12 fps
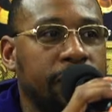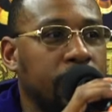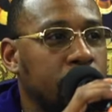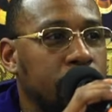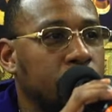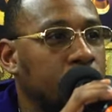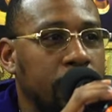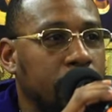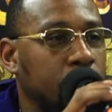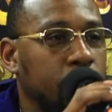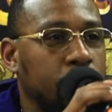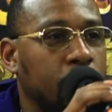after they was doing
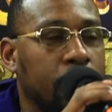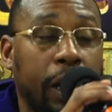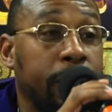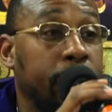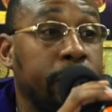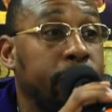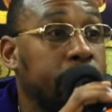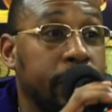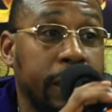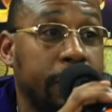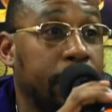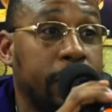it in New York. I know,
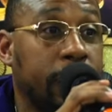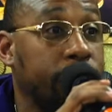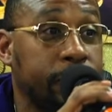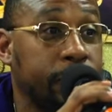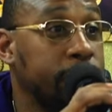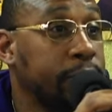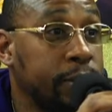because I'm a cuffer.